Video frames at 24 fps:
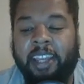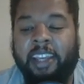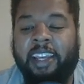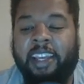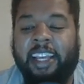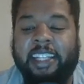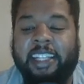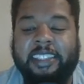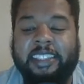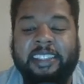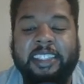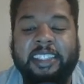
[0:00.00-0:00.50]

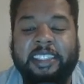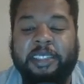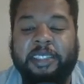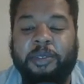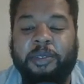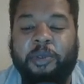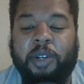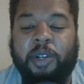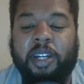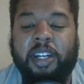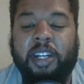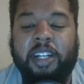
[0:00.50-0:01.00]
At
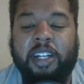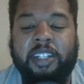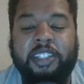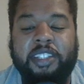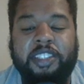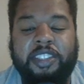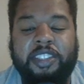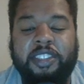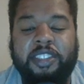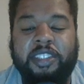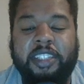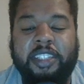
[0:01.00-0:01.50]
6,100,
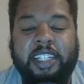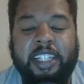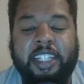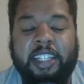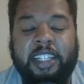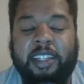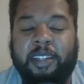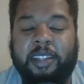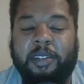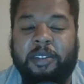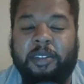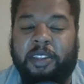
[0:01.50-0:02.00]
should get
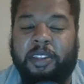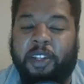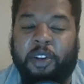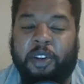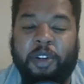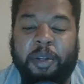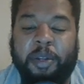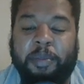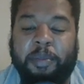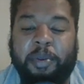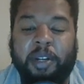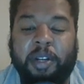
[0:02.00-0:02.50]

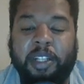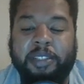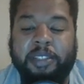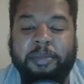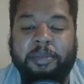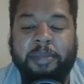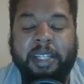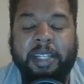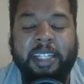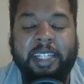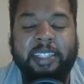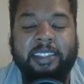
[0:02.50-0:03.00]
30 plus
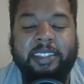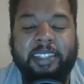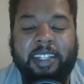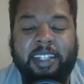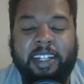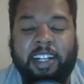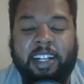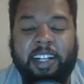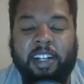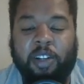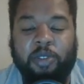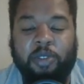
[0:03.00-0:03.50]
minutes in a
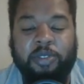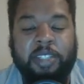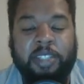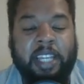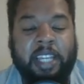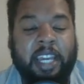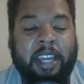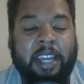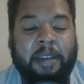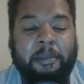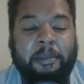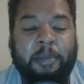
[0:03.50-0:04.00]
close
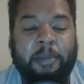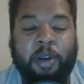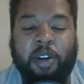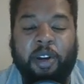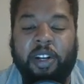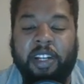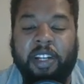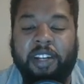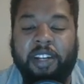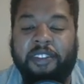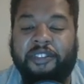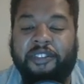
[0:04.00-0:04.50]
game,
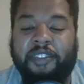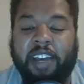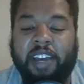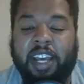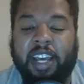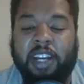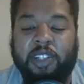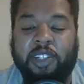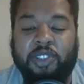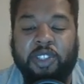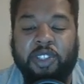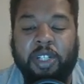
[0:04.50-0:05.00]
barring any
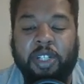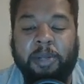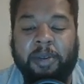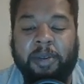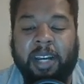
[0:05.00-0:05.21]
foul trouble.